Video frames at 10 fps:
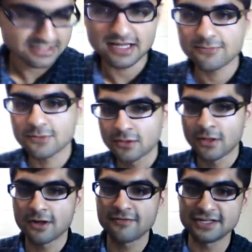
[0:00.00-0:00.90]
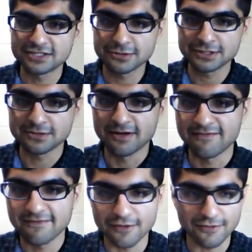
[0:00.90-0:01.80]
it's a knife with a lot of history, so
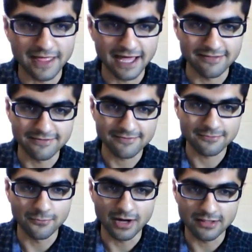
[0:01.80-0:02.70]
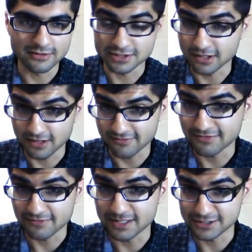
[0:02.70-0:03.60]
I felt that while there's a lot of
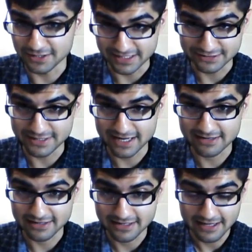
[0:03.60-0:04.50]
information on the internet,